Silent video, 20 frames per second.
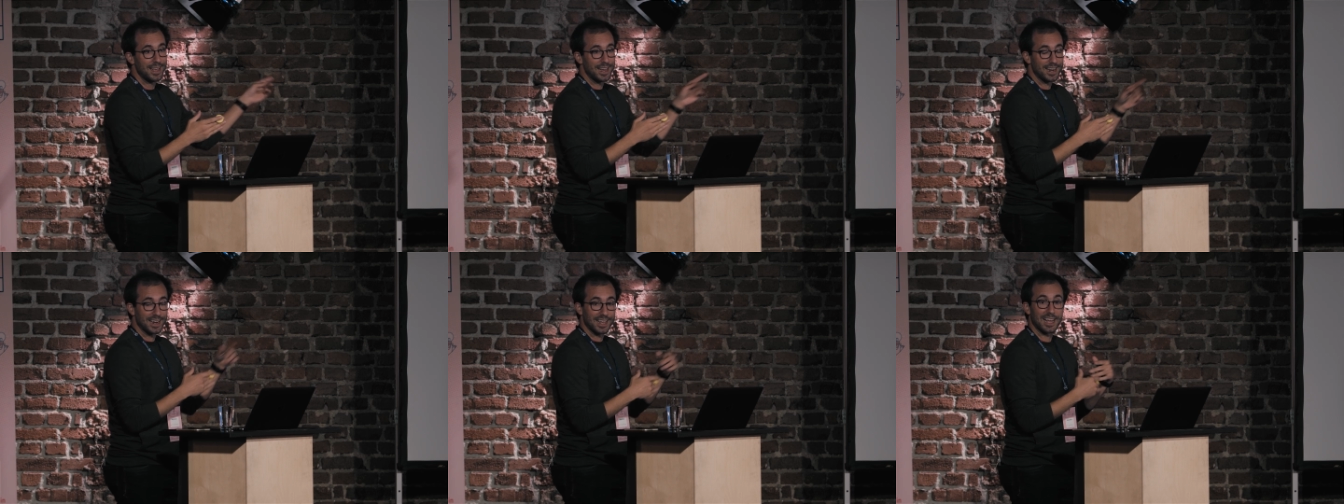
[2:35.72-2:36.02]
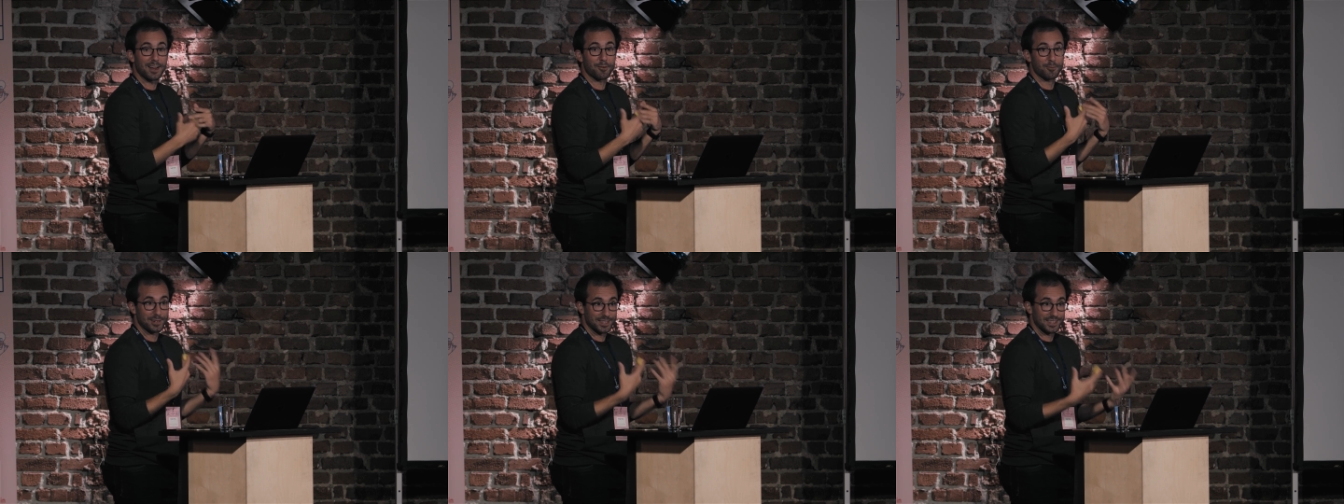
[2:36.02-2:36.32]
and I
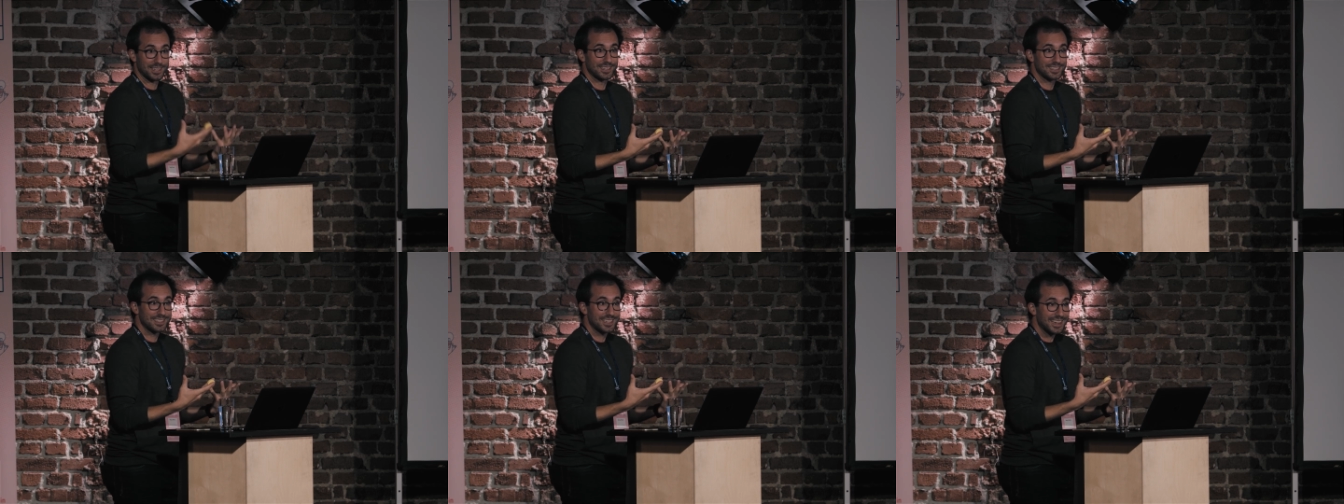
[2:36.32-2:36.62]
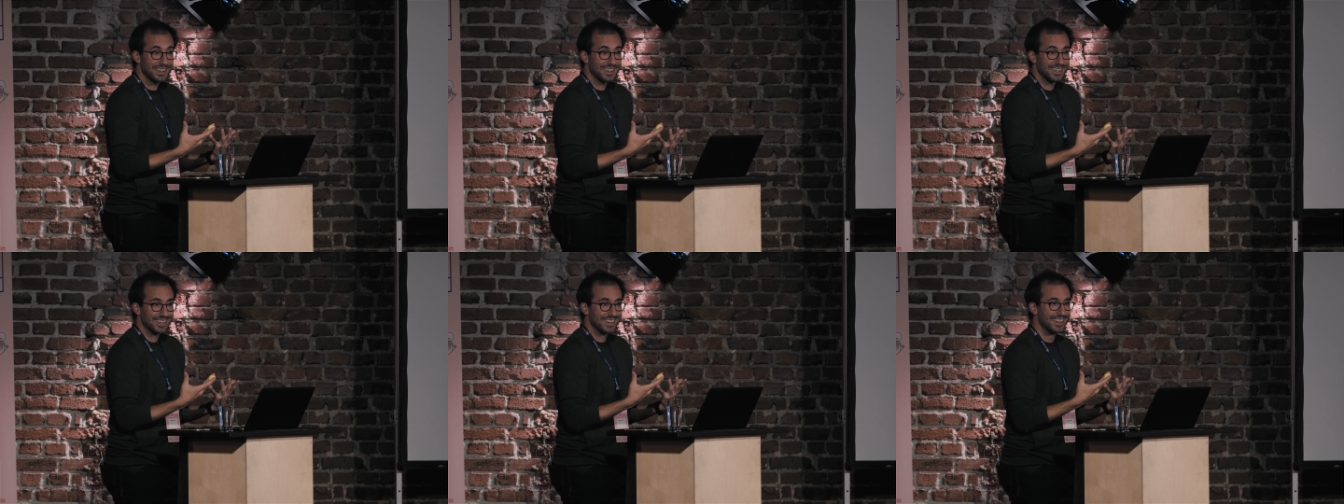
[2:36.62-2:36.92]
got really
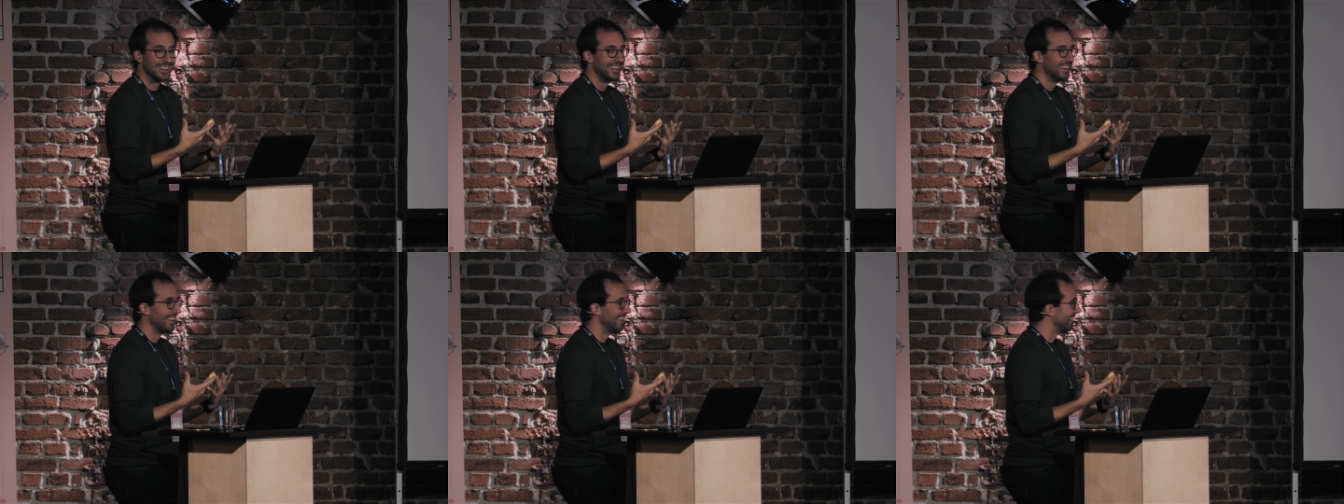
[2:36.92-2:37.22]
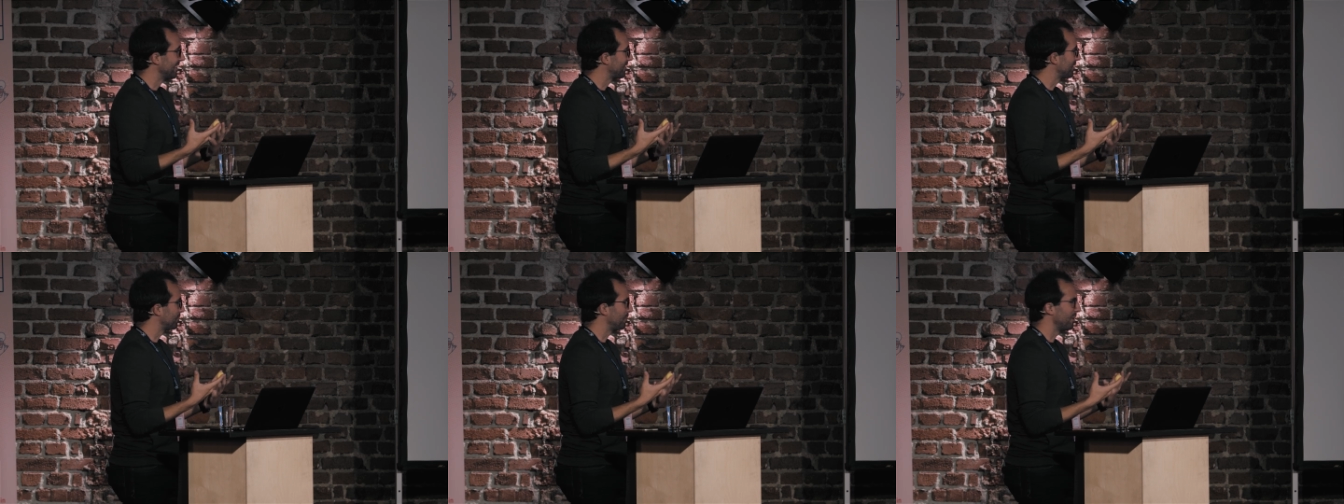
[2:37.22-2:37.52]
excited.
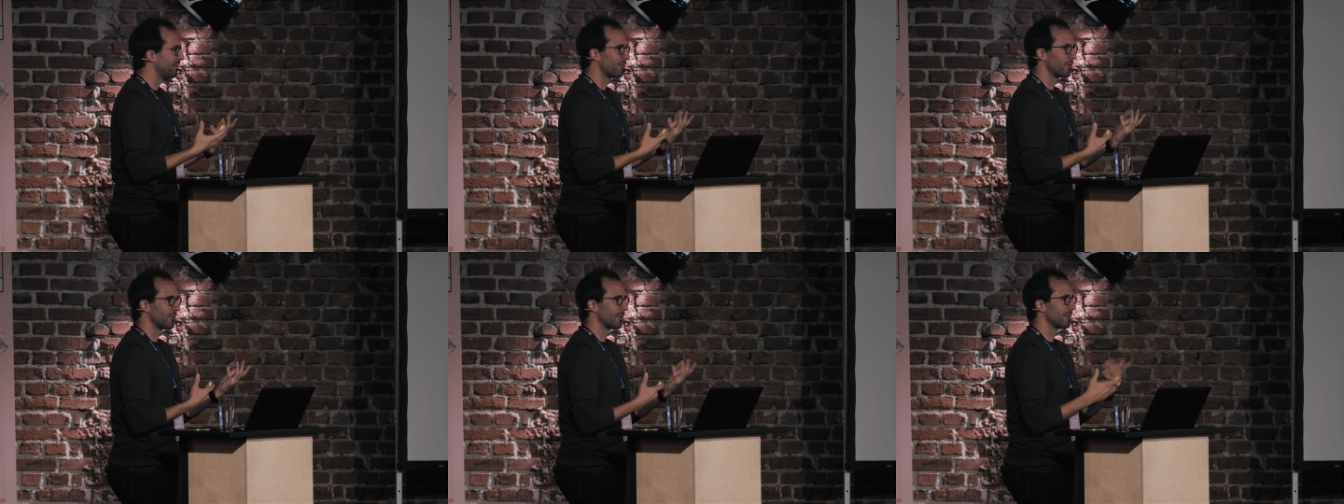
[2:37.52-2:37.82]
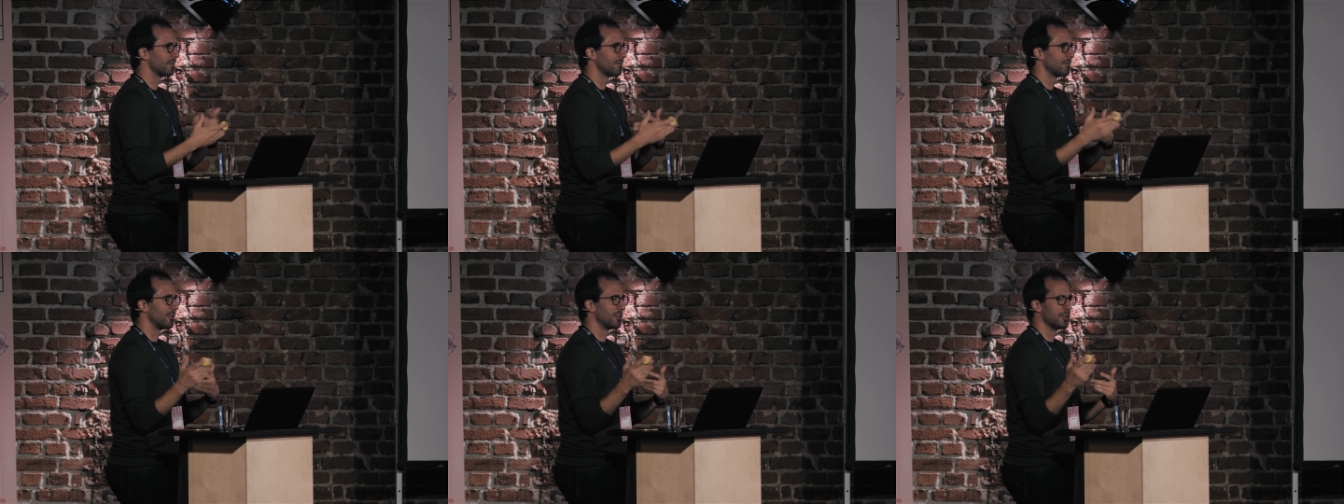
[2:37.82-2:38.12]
This is
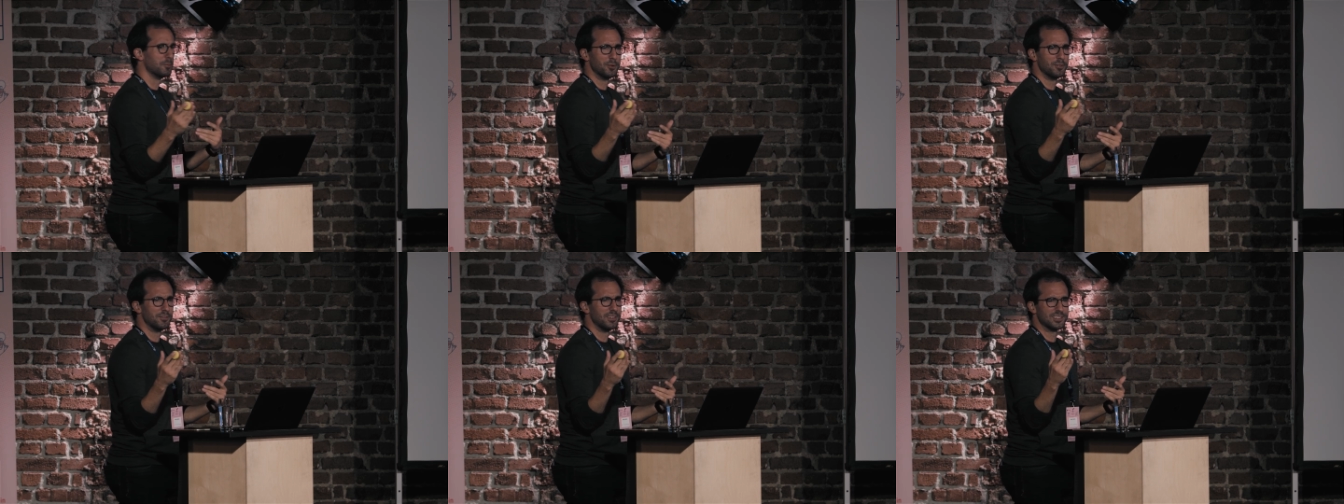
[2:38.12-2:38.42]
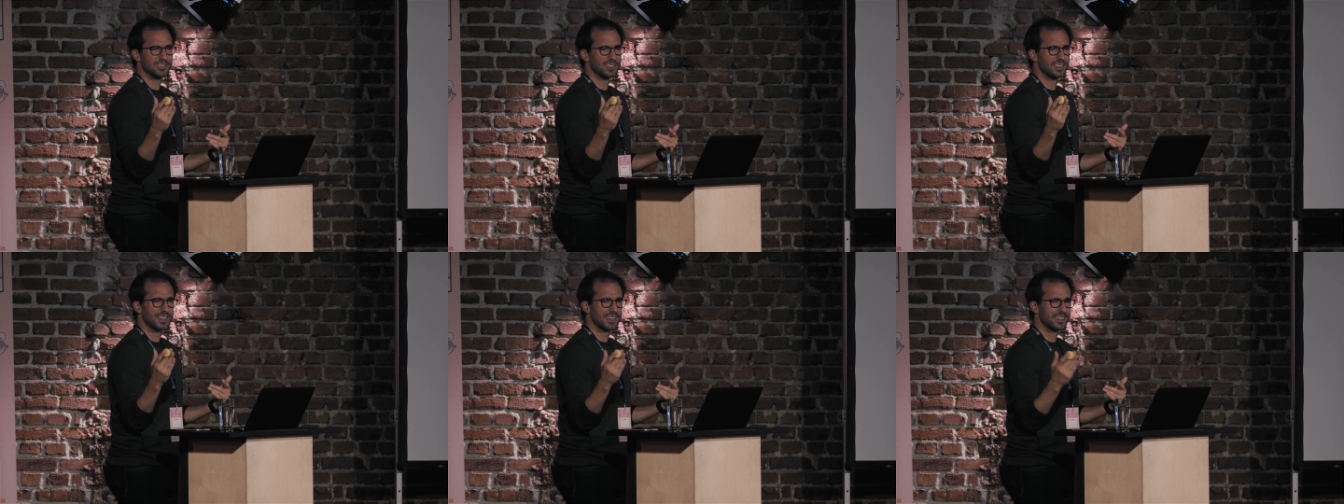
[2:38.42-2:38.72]
before all the
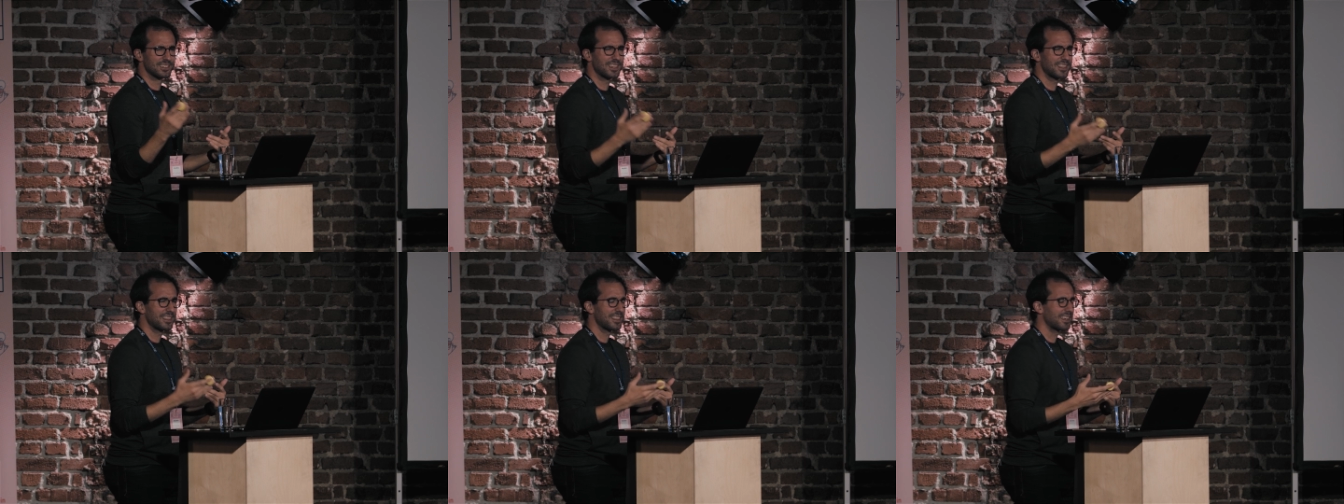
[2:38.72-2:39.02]
movies and things, I